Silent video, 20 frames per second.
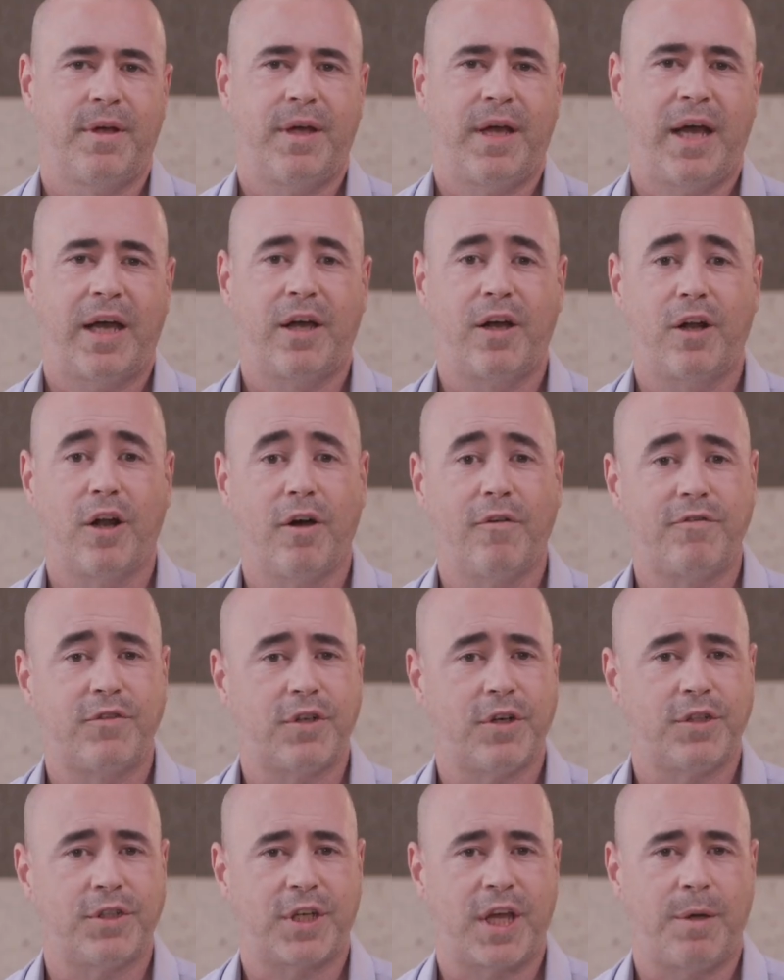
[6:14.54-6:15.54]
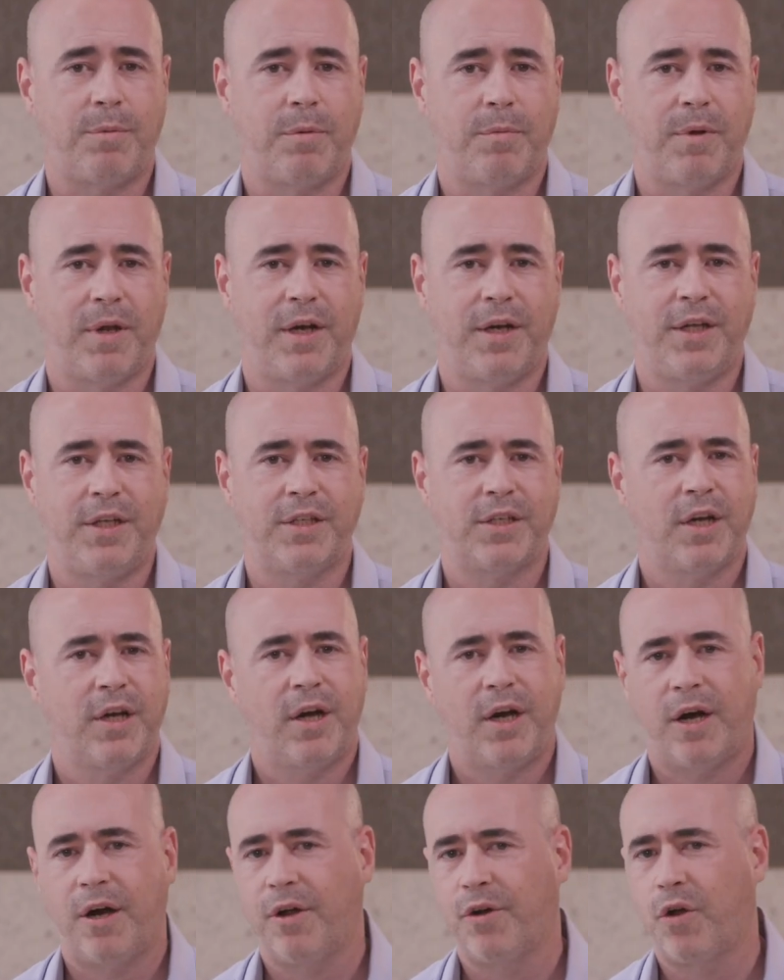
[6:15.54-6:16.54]
And glove touch capabilities
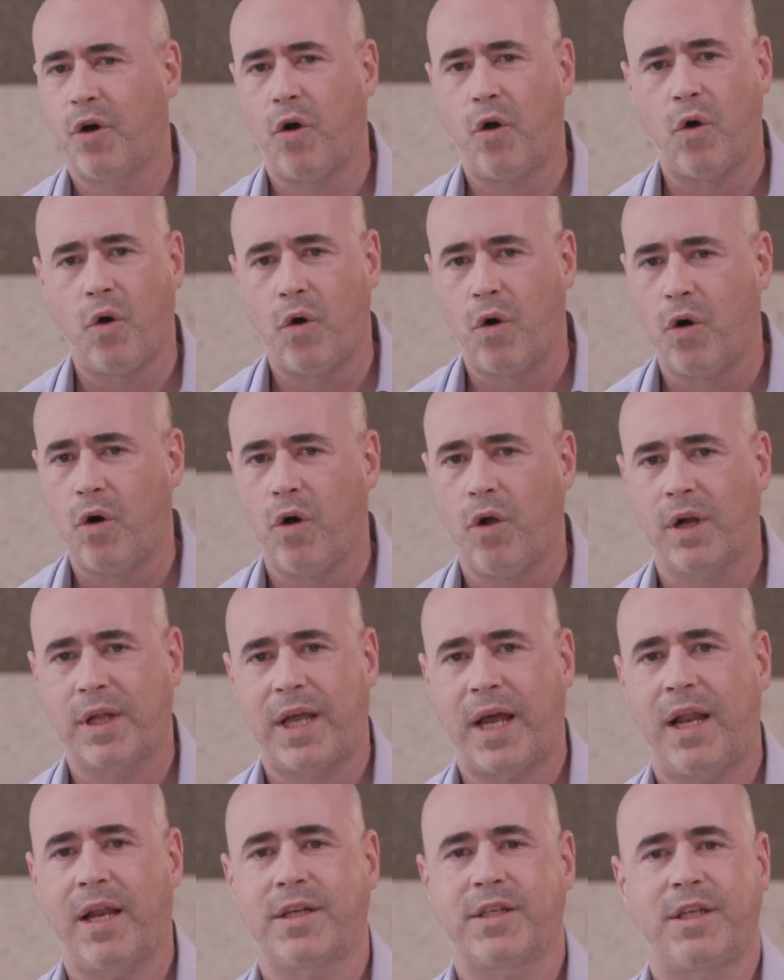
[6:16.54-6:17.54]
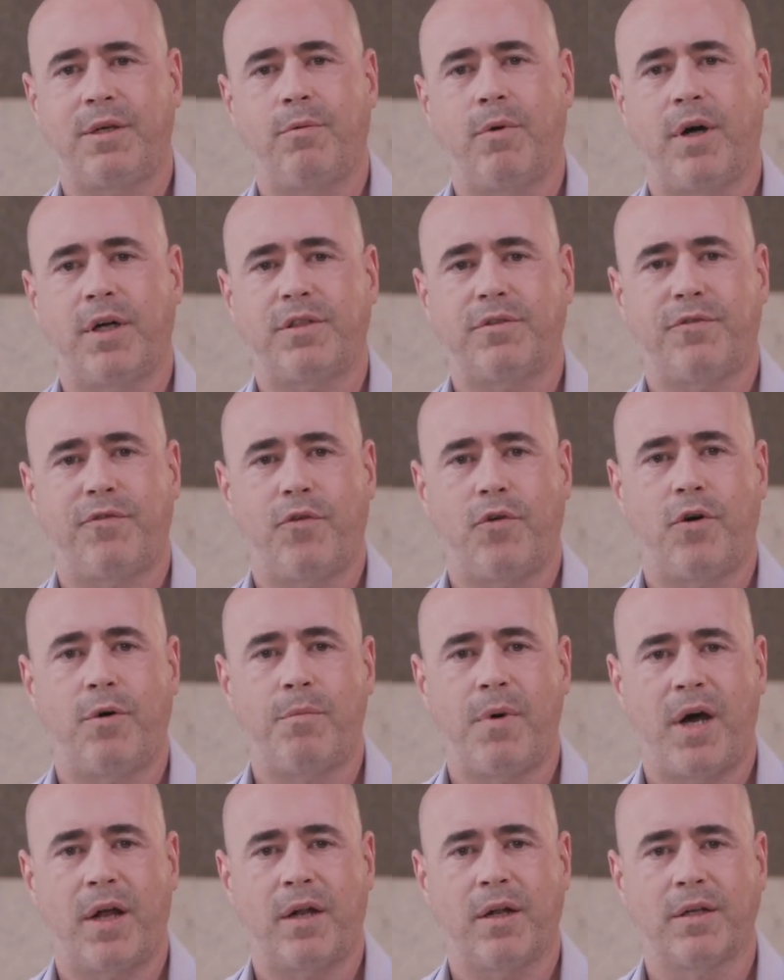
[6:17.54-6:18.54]
are on all Galaxy Watch four
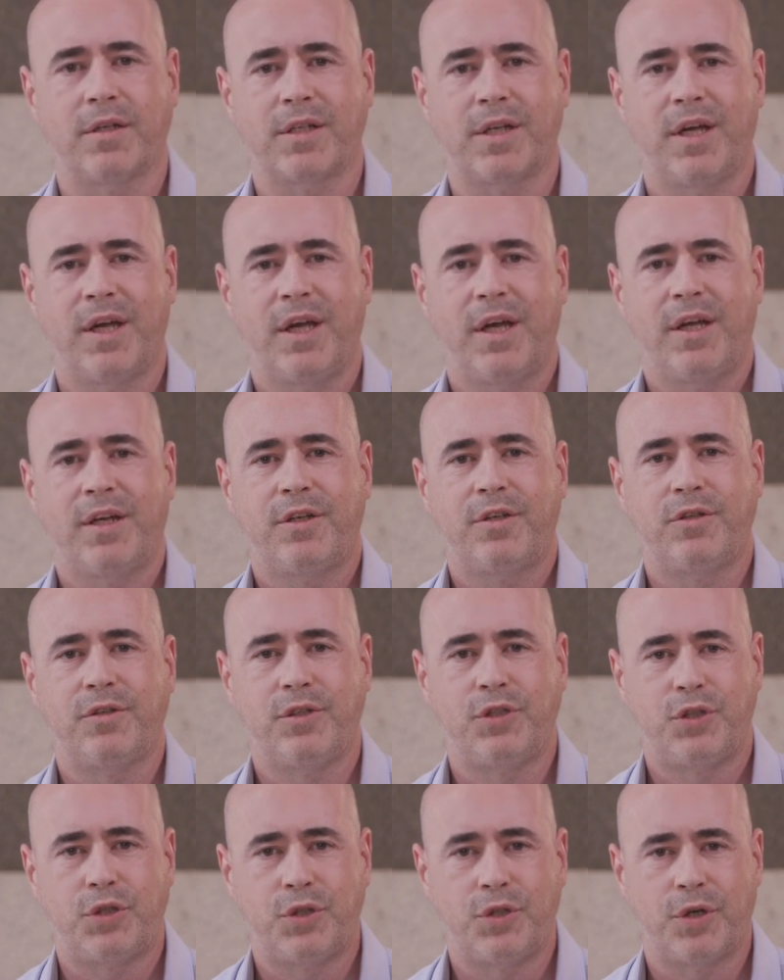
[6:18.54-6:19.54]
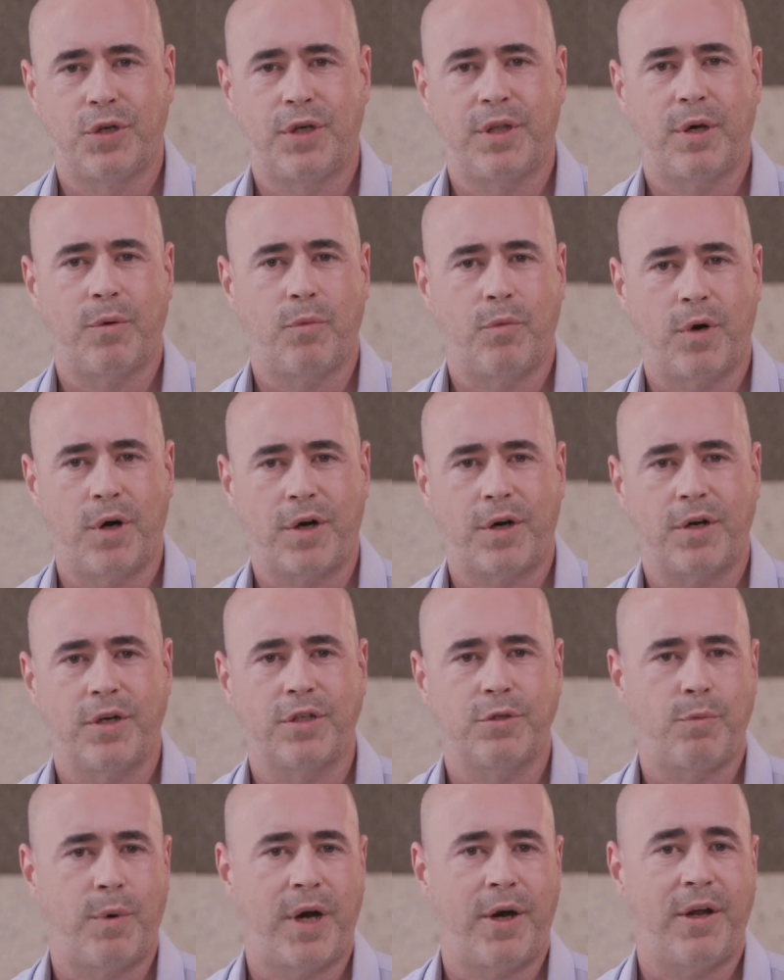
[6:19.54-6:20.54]
models to ensure that
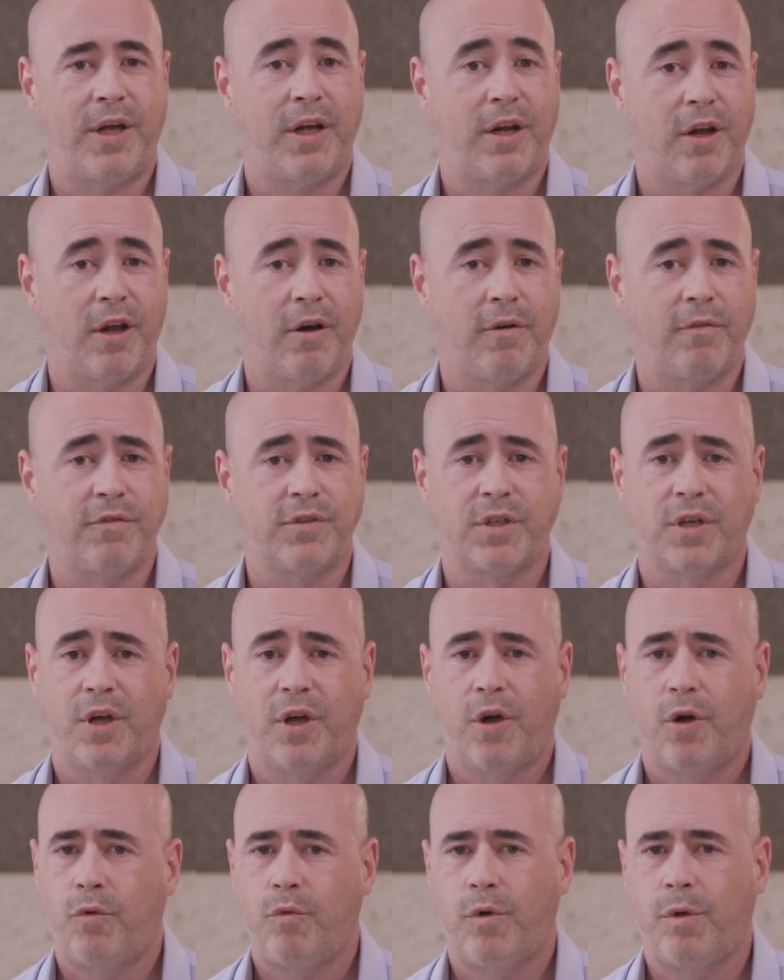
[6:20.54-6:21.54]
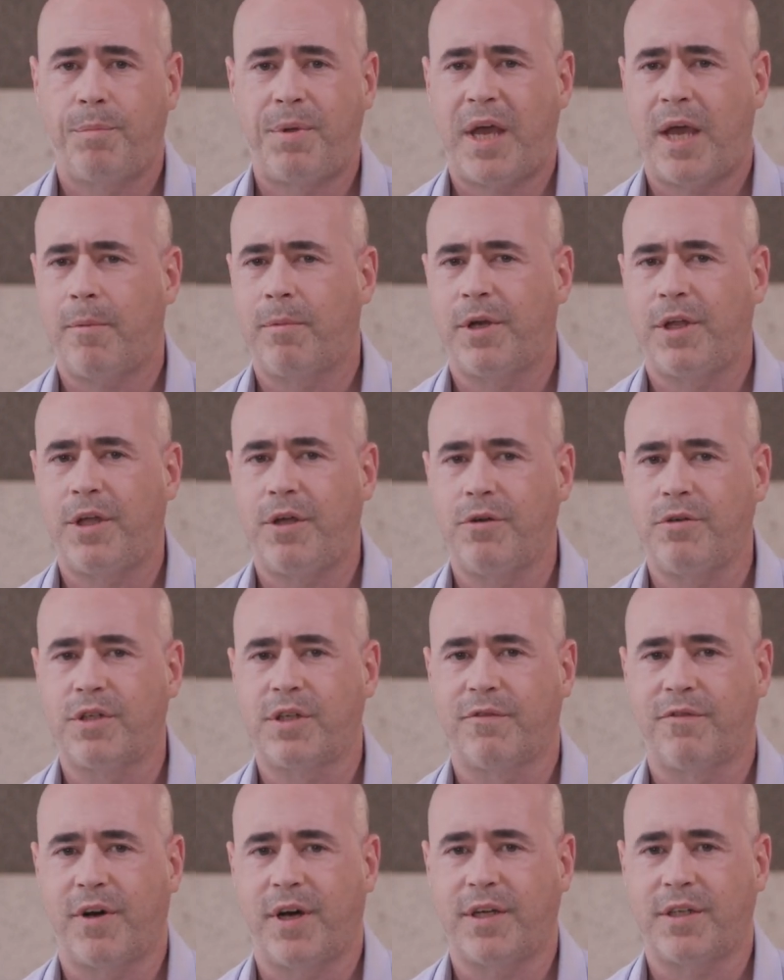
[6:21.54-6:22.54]
workers wearing gloves will be able to use the
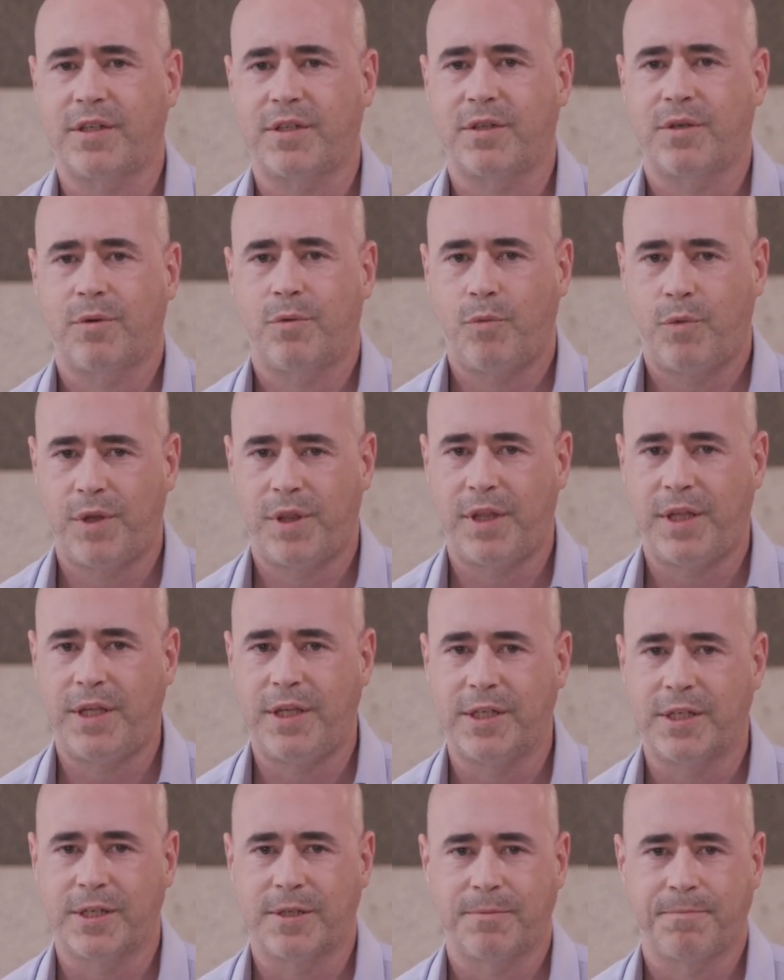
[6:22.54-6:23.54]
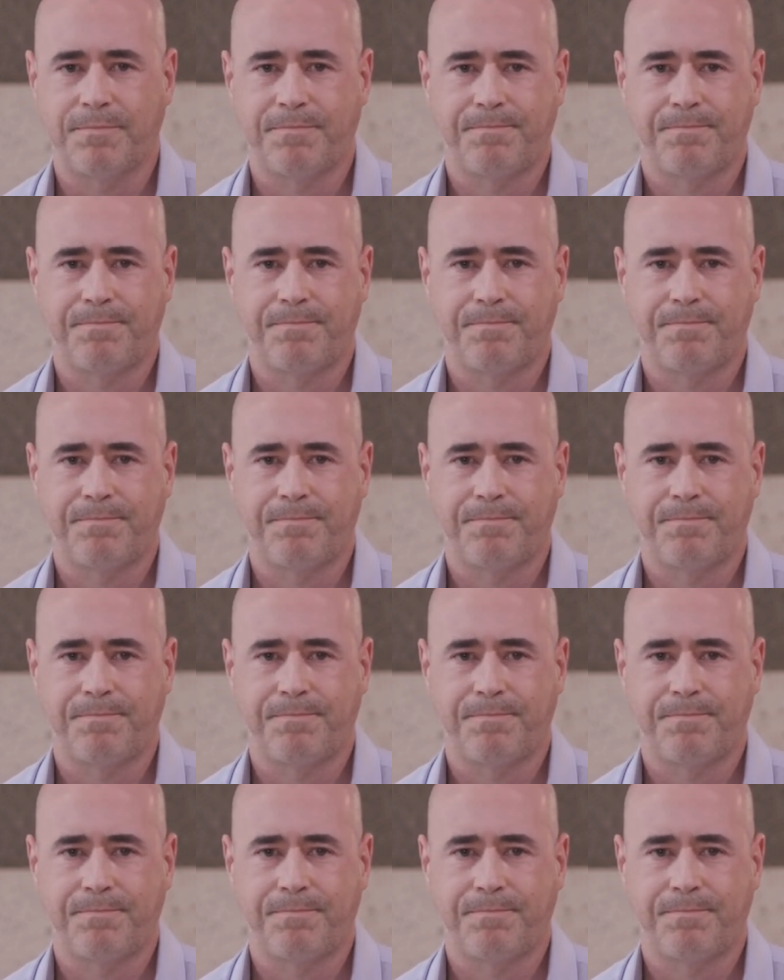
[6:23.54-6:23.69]
device with ease.